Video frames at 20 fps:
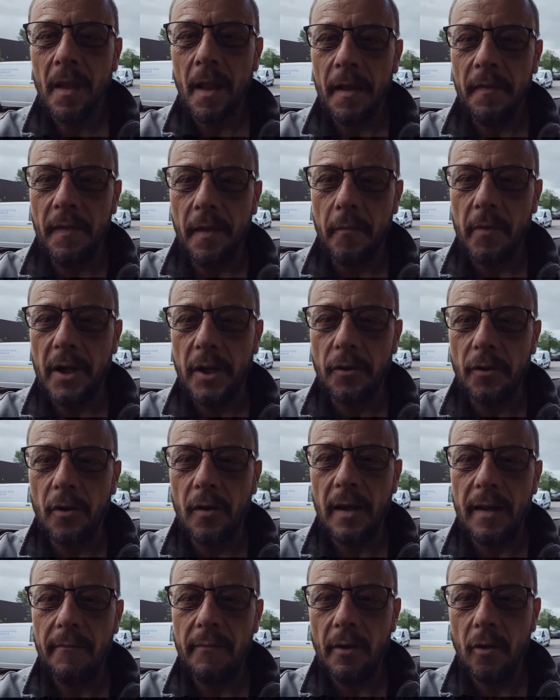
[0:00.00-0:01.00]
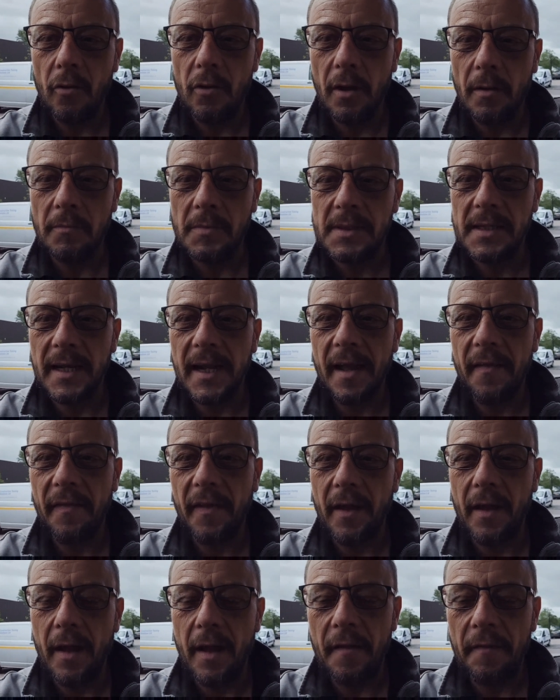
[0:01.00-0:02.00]
And then we can all have a look at them
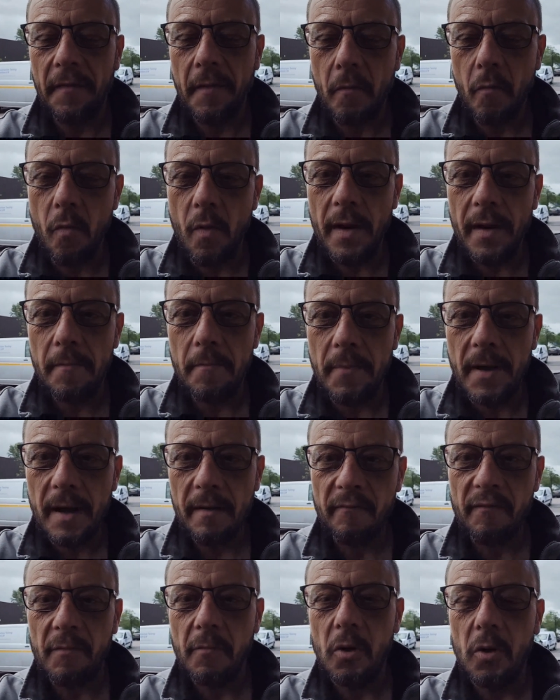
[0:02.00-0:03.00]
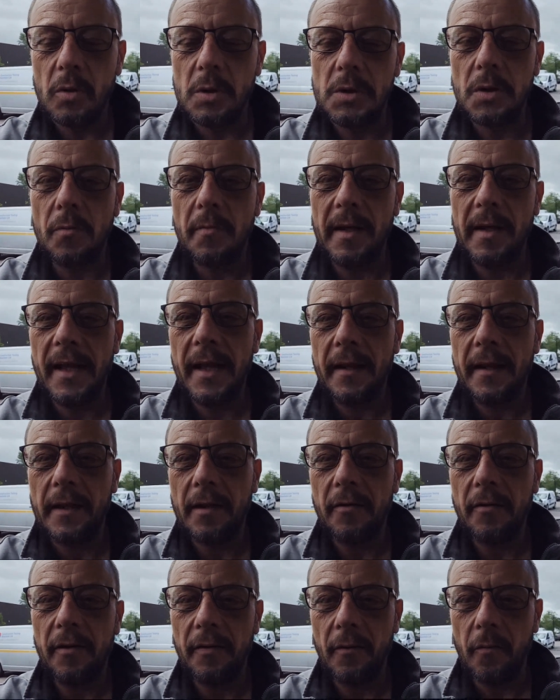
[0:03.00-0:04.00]
together, and then when I'm back from Auto
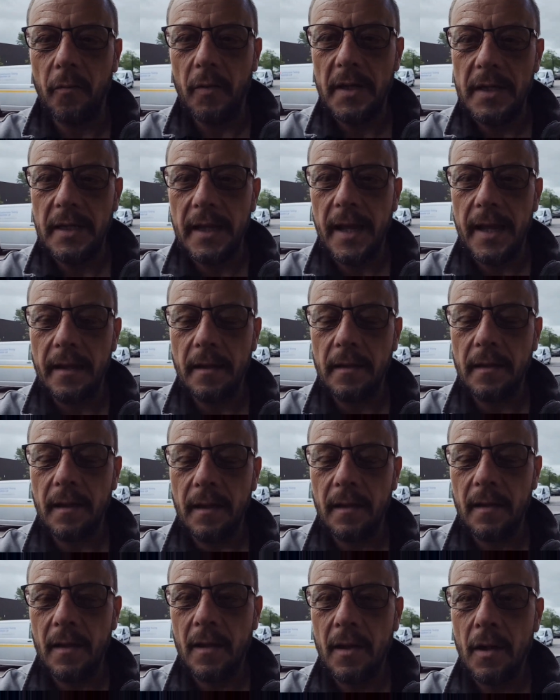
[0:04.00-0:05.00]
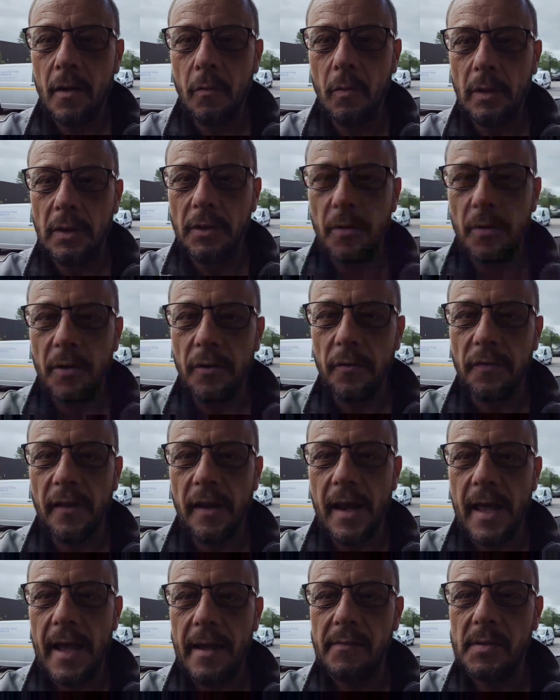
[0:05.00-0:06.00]
Mechanica at the weekend, we'll do another
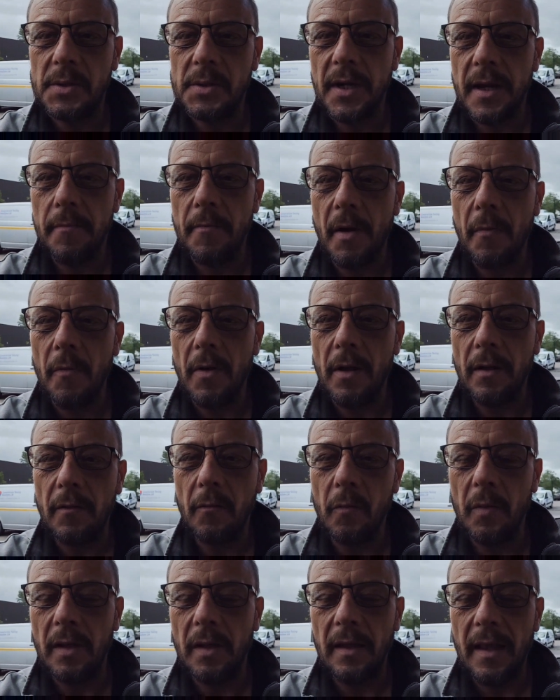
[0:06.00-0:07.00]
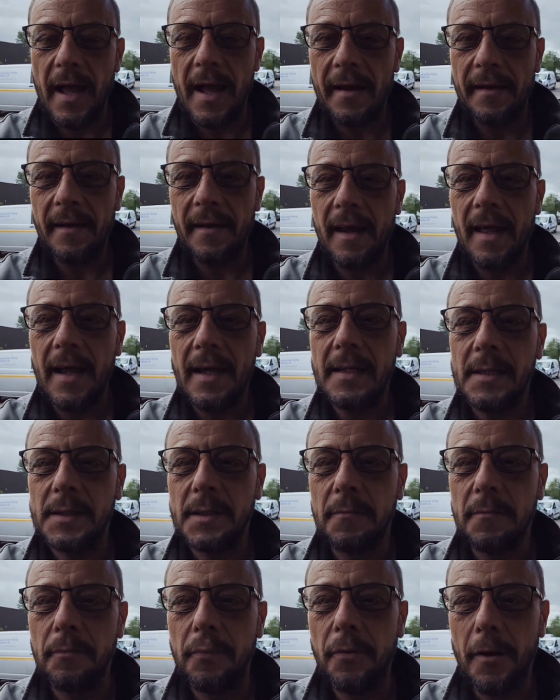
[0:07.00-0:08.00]
live stream and we'll we'll analyse
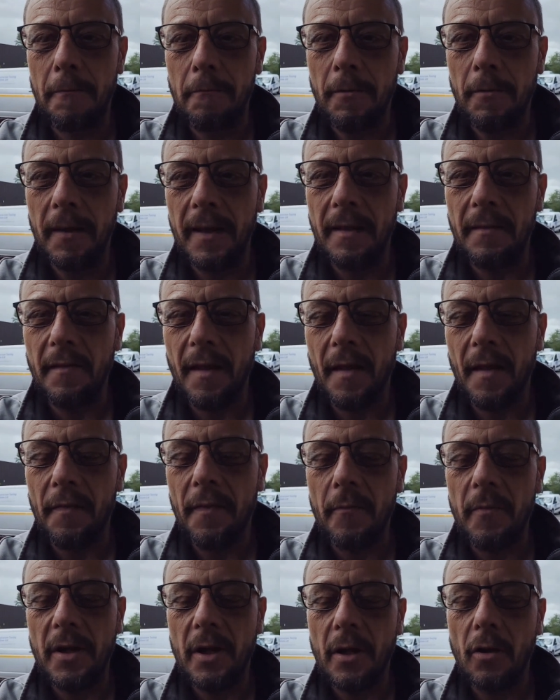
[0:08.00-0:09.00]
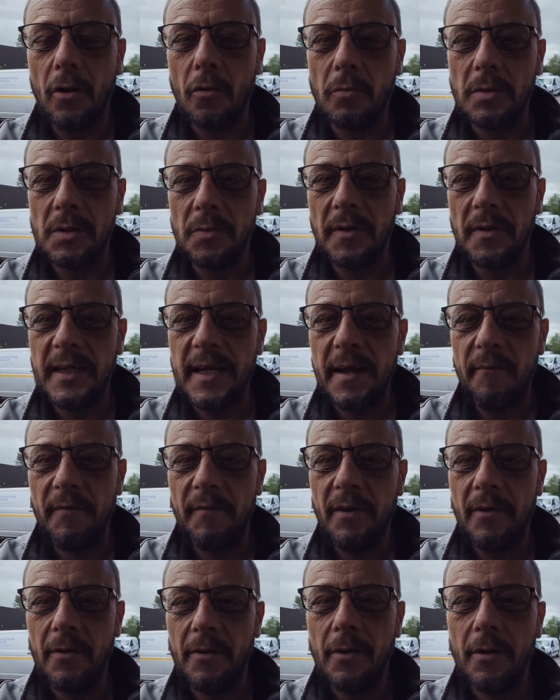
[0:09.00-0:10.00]
them properly, and, and then we can come to a
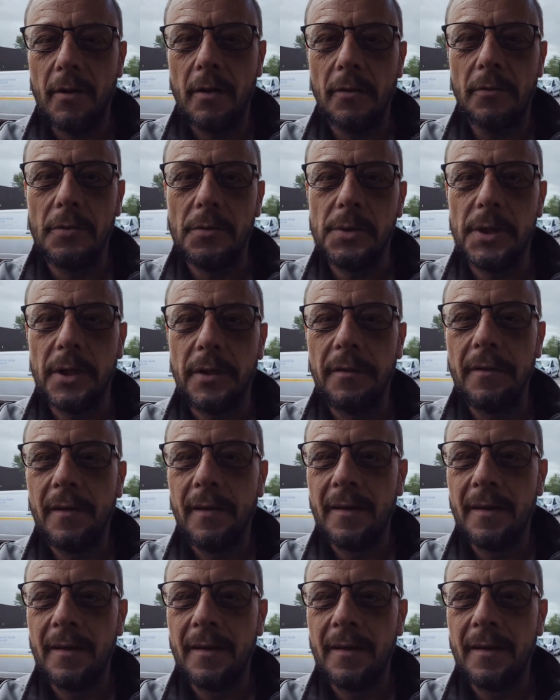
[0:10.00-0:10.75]
definite conclusion